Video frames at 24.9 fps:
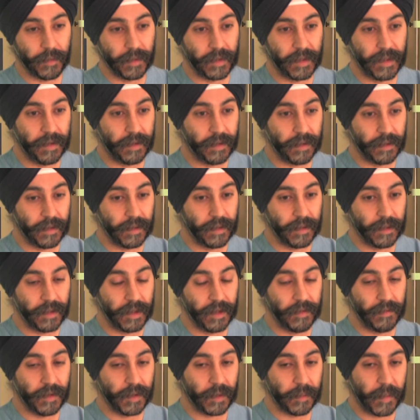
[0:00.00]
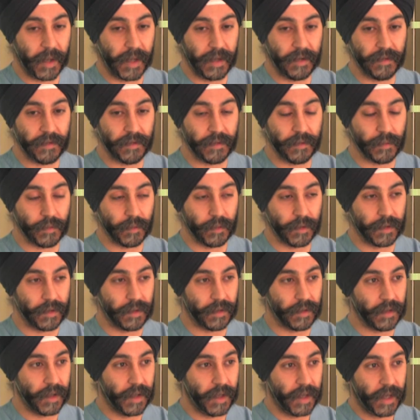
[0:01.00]
leaving the patient with
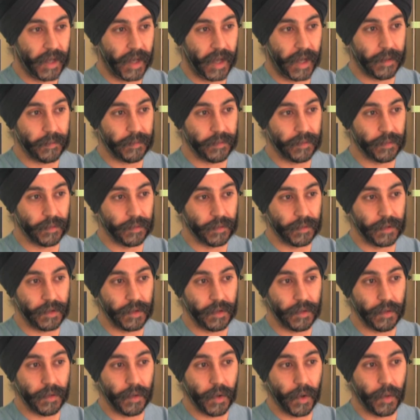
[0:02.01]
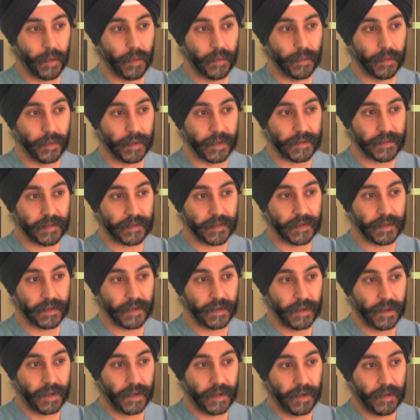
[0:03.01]
absolutely no risk
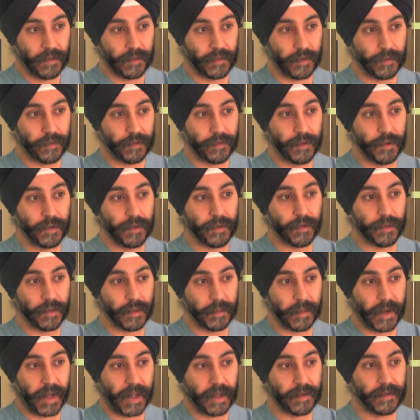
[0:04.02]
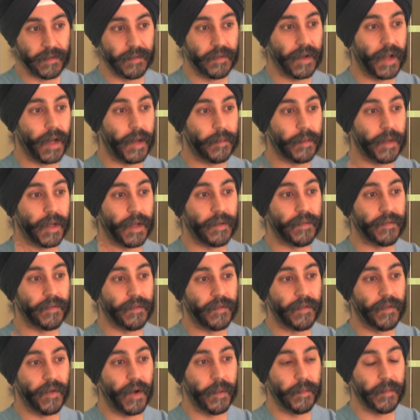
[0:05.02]
for future embolic phenomenon
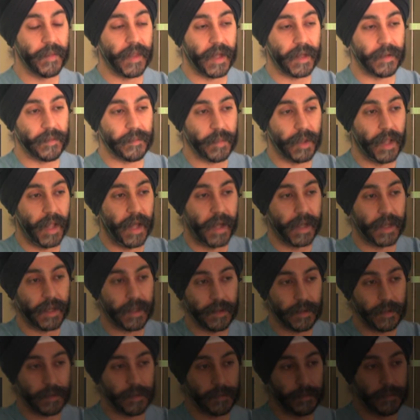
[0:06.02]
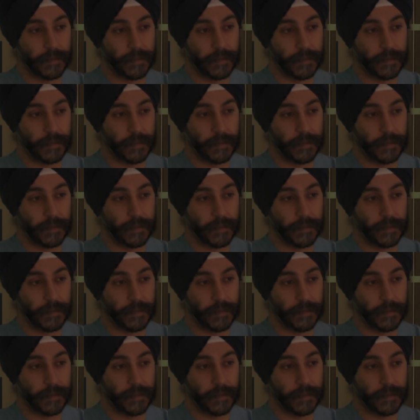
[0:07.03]
from that plaque.